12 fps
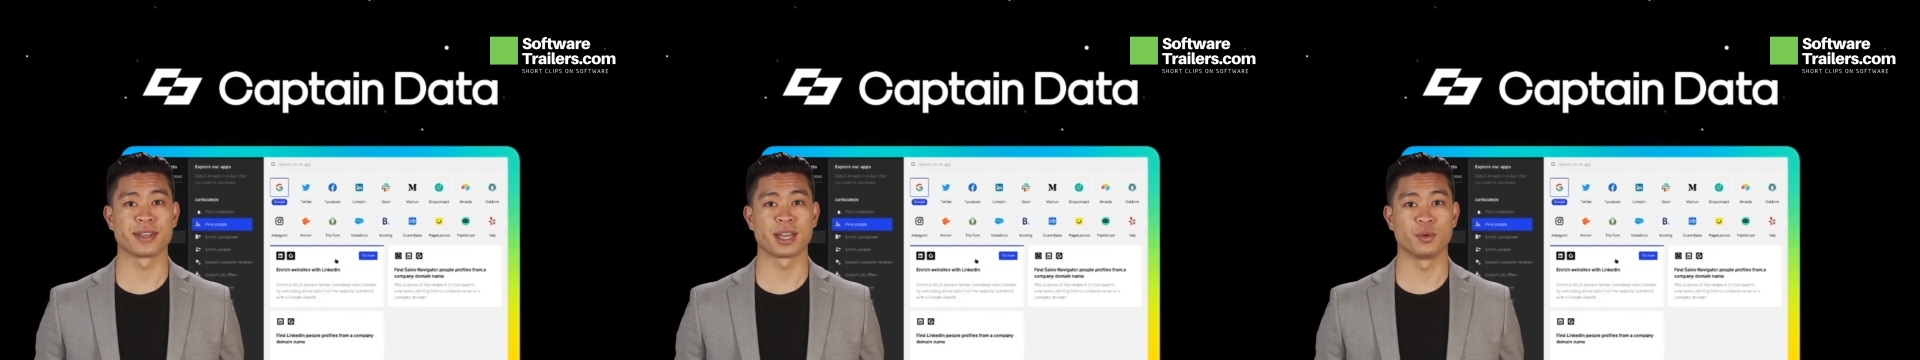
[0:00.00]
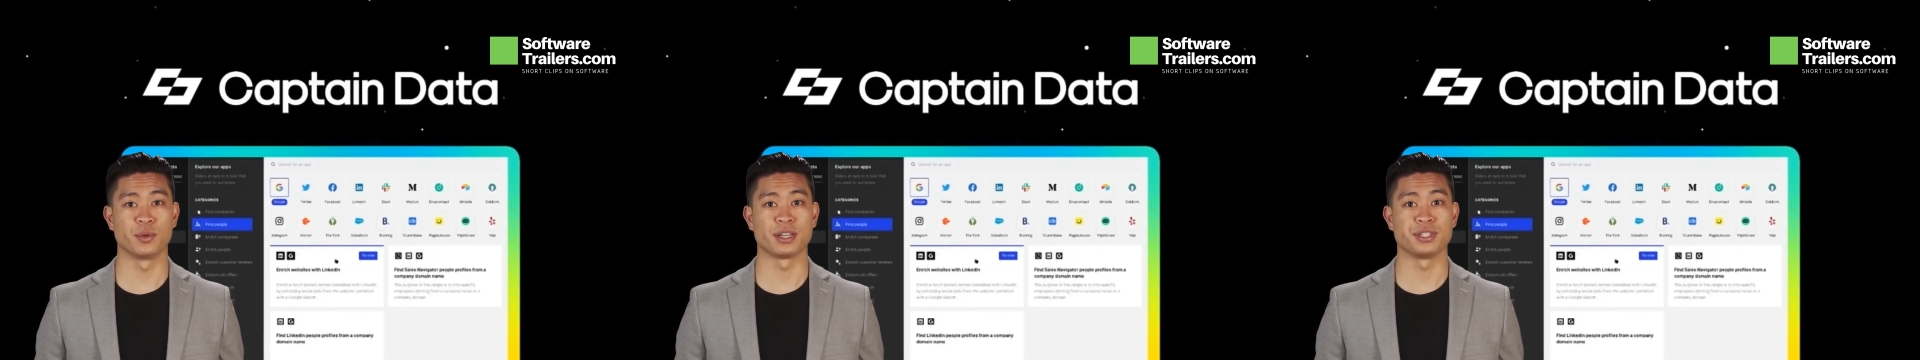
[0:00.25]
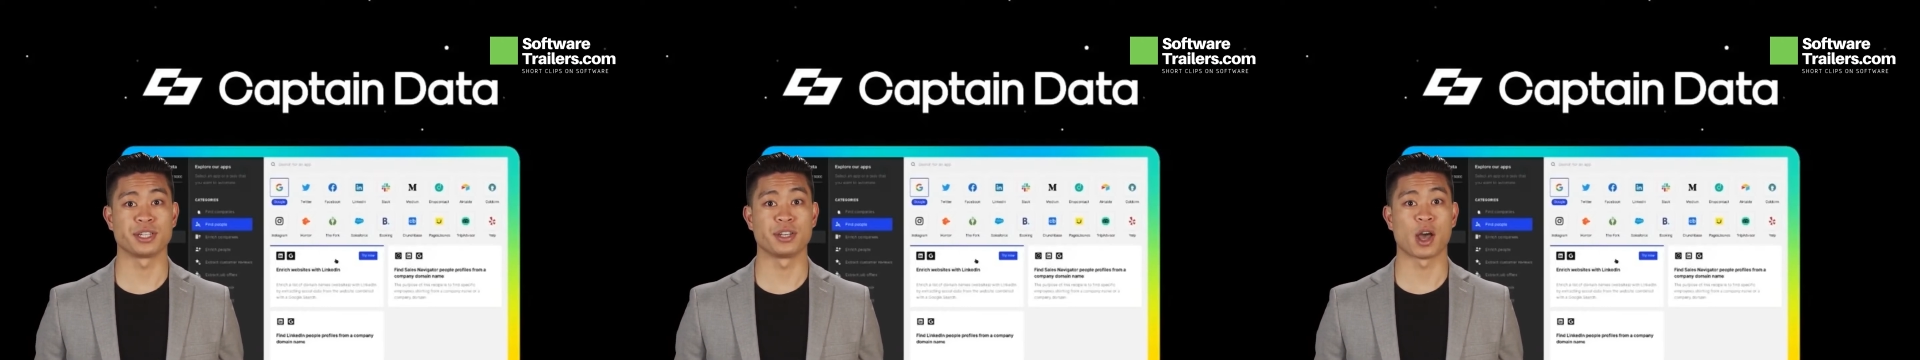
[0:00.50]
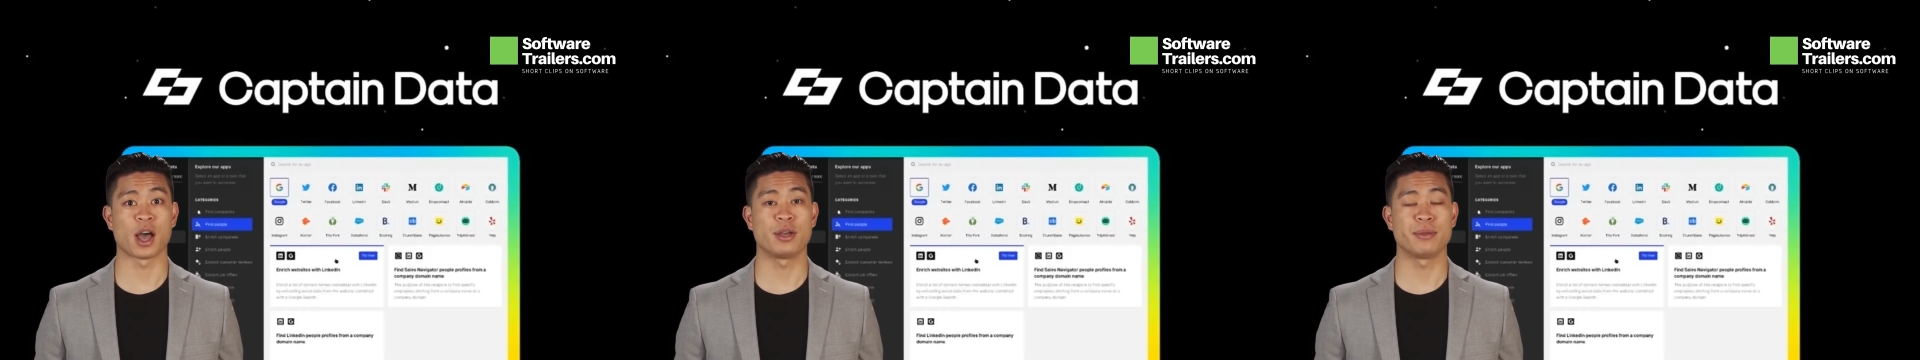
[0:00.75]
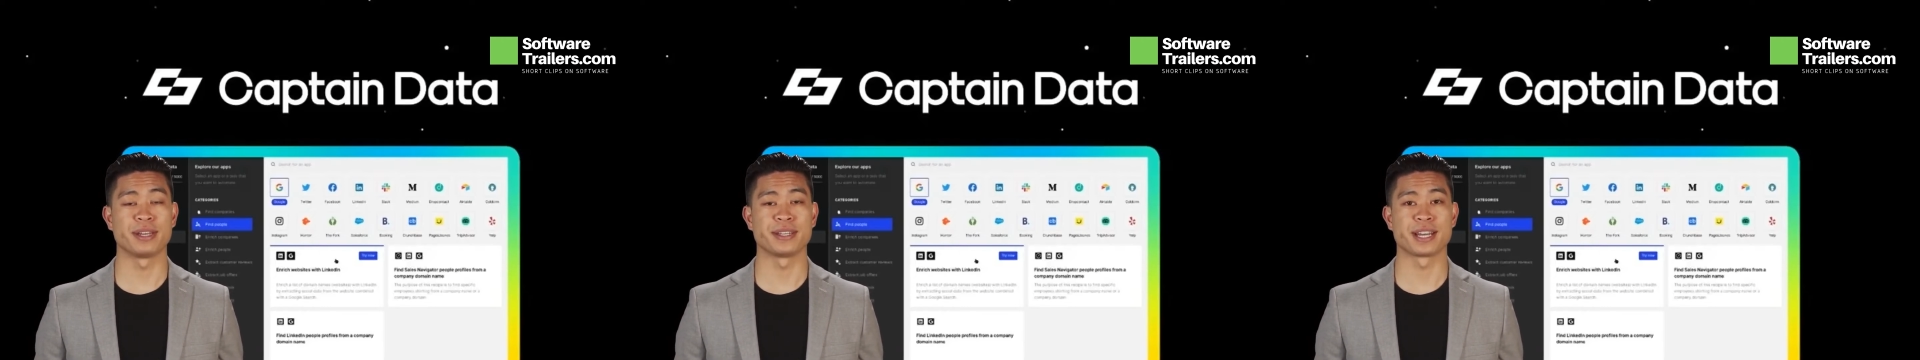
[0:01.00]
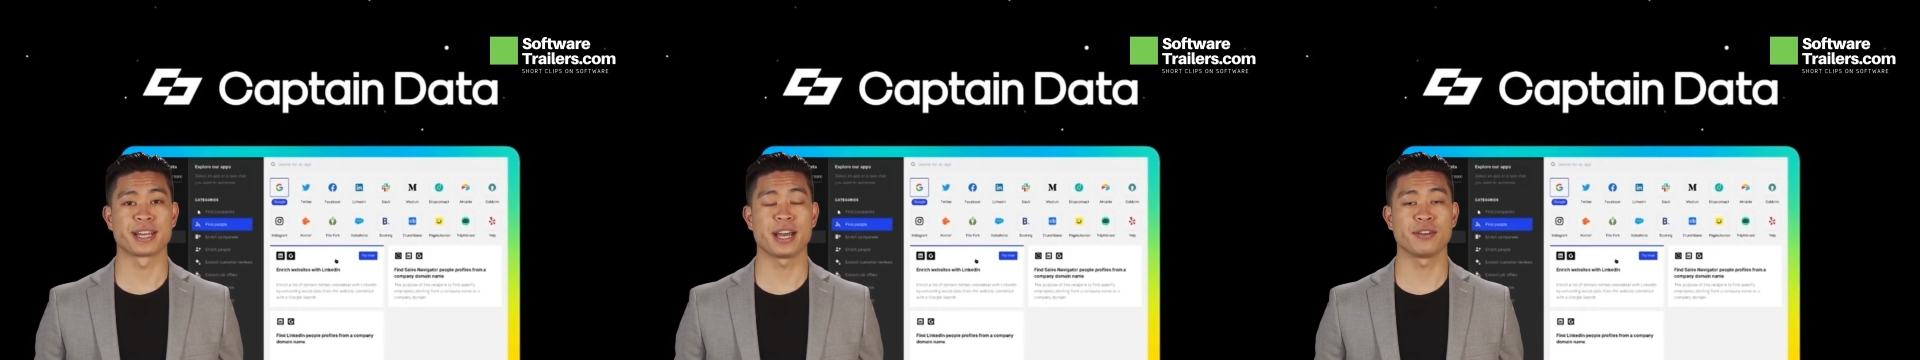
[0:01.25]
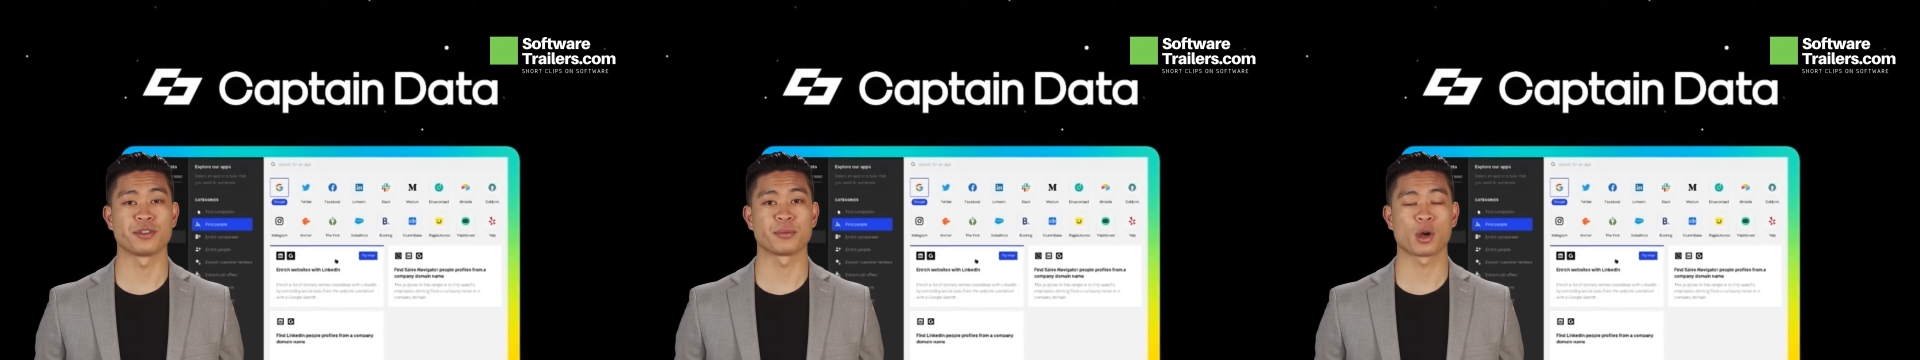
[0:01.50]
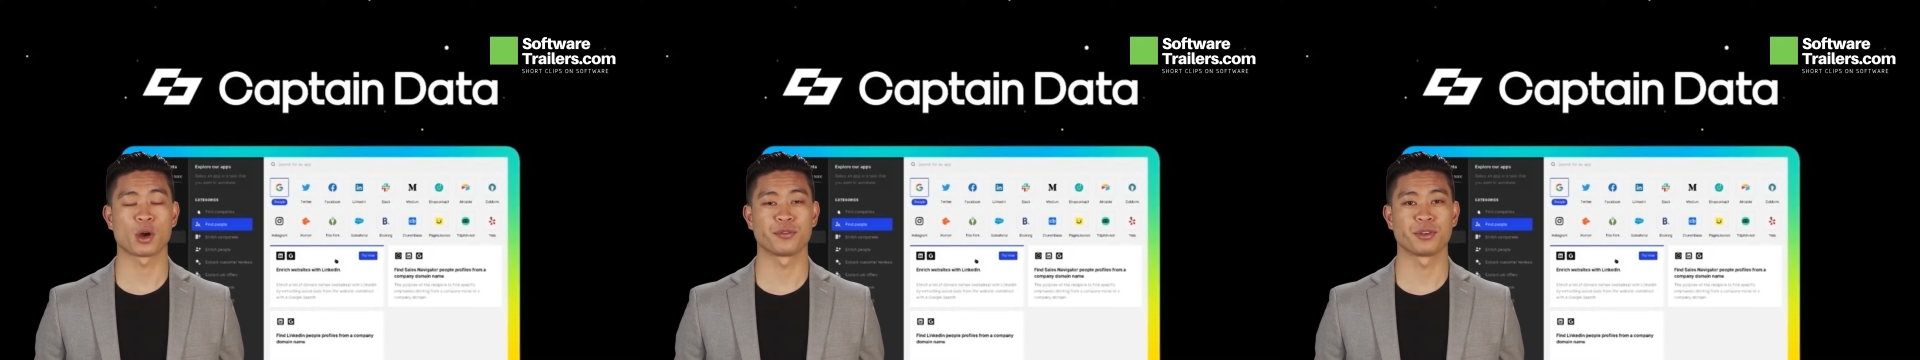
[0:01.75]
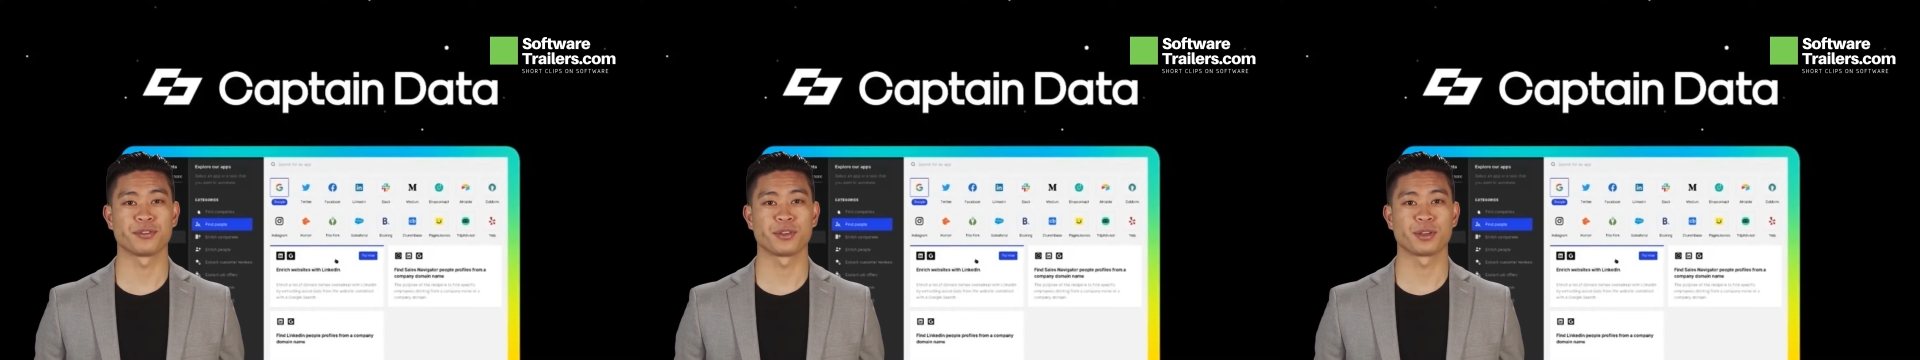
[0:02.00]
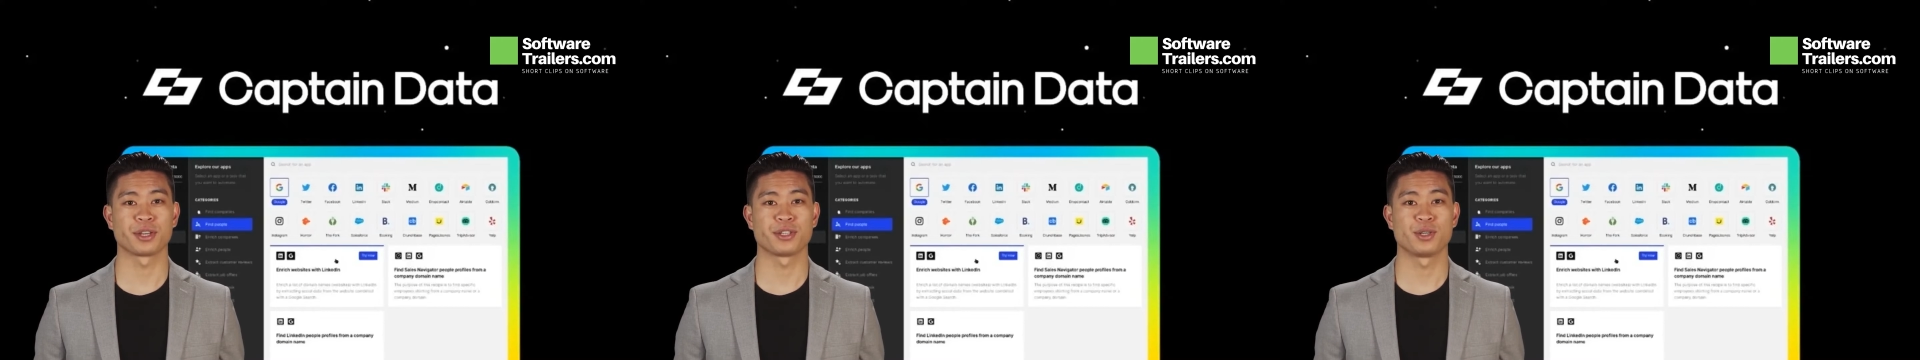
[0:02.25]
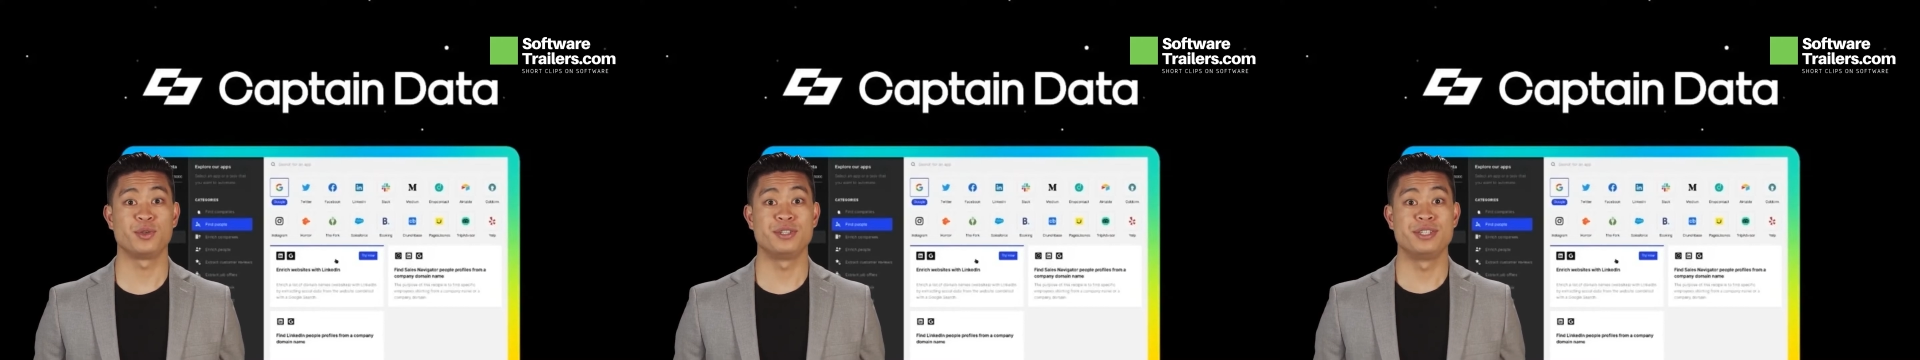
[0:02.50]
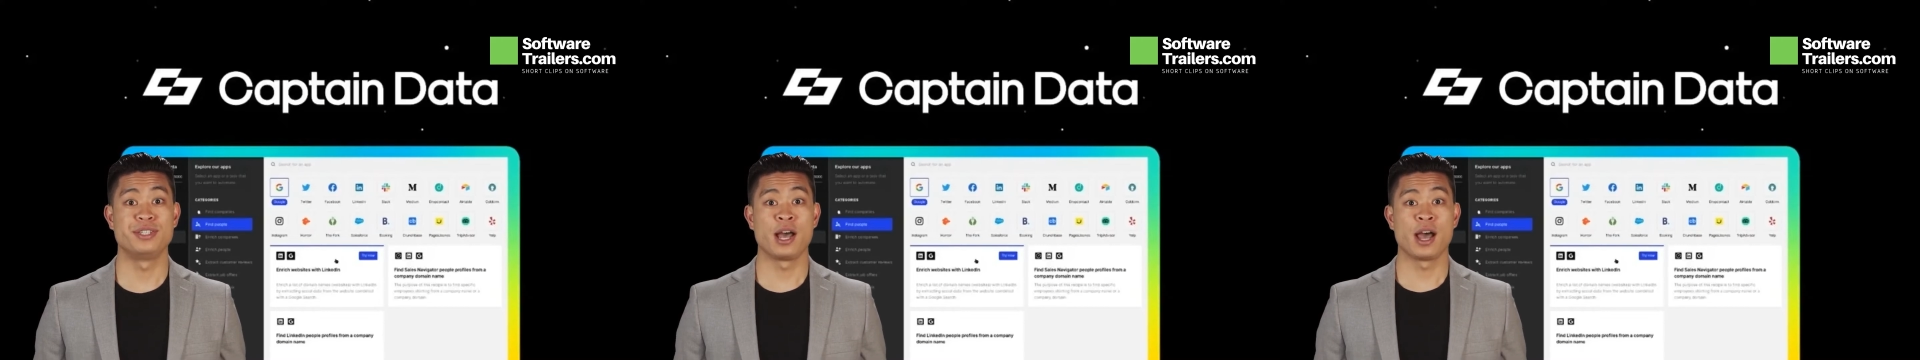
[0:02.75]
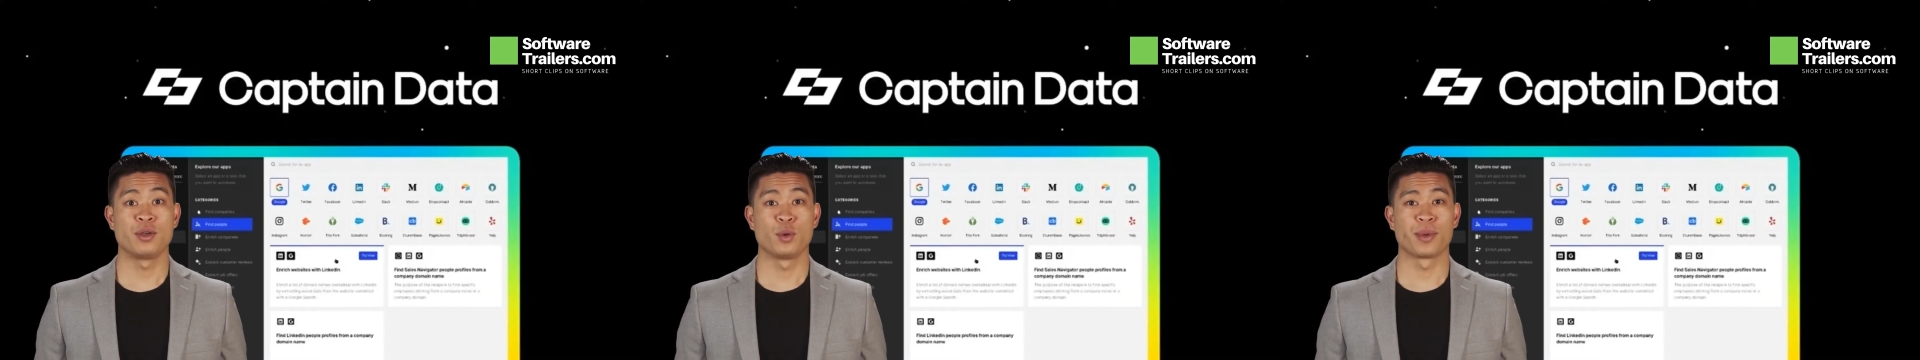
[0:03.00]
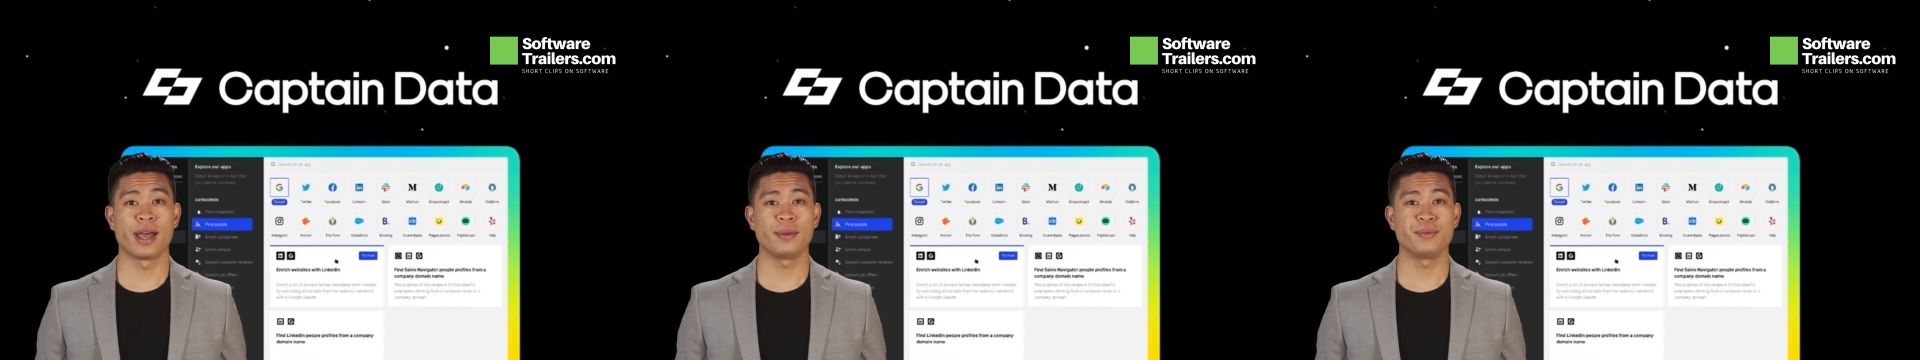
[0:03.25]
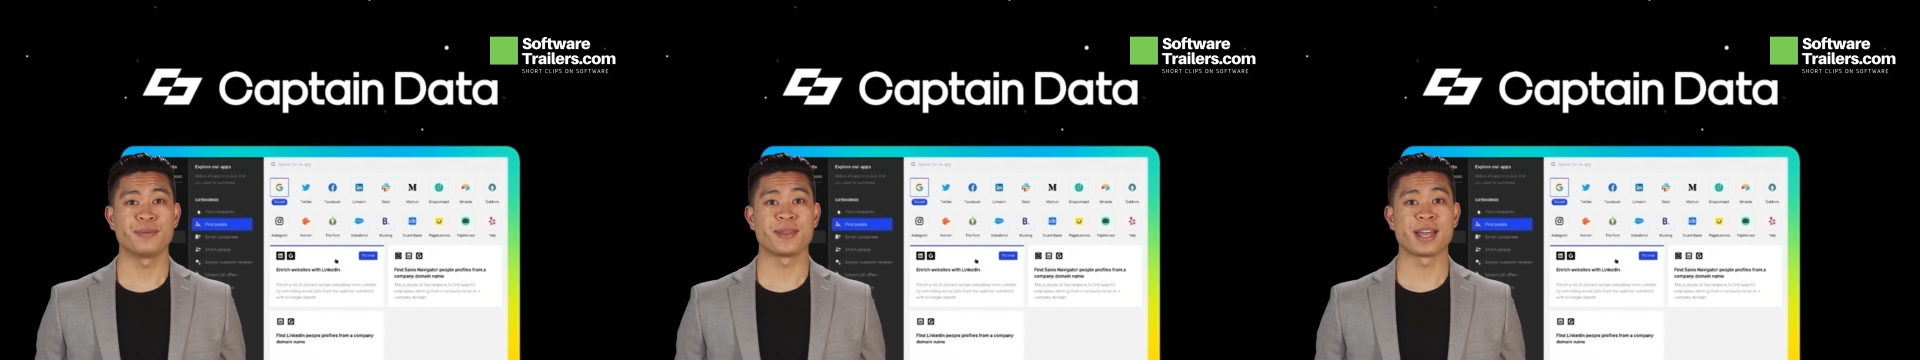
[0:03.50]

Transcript: enrich, and automate data from over 30 sources on the web,